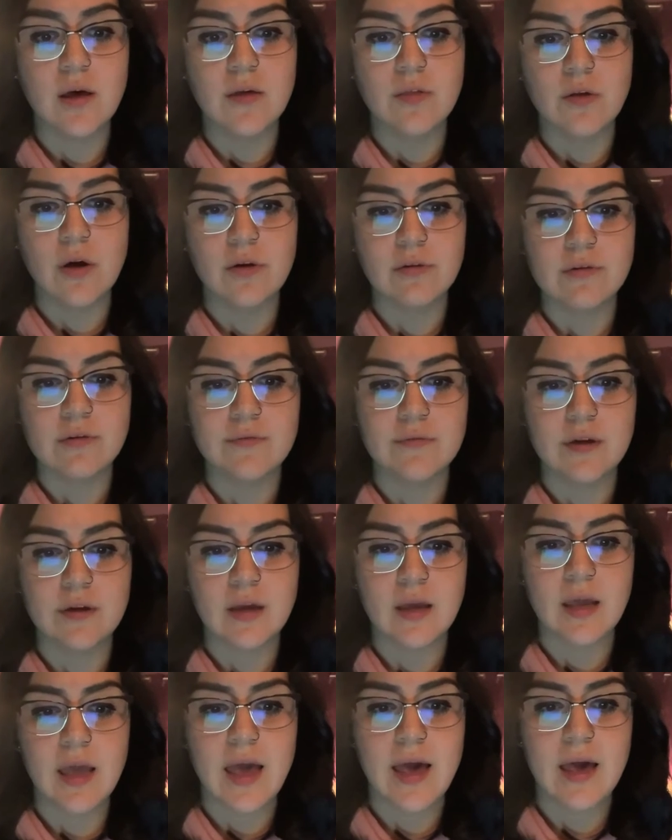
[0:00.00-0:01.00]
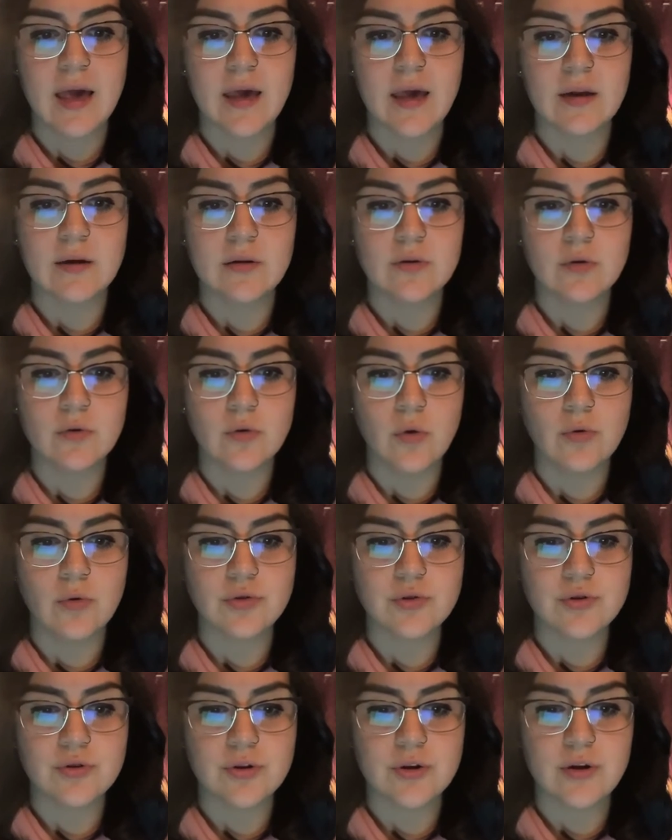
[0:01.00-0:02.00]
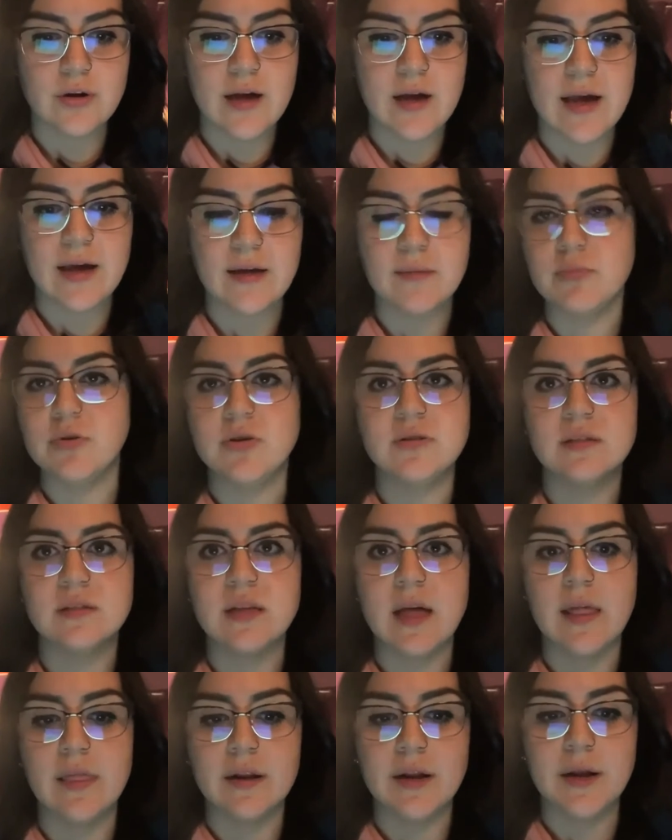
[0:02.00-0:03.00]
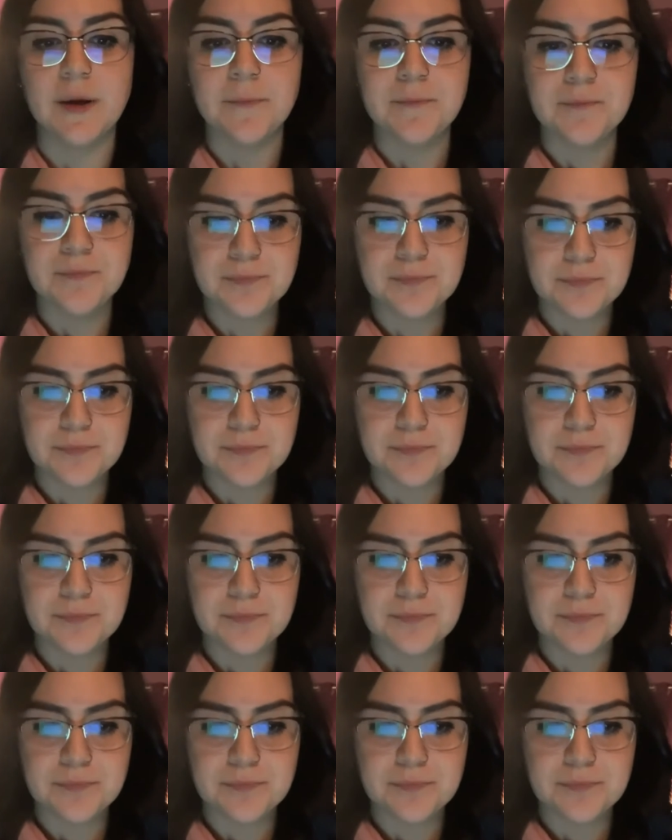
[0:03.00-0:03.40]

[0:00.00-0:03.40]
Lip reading: ethnography, and culture and personality.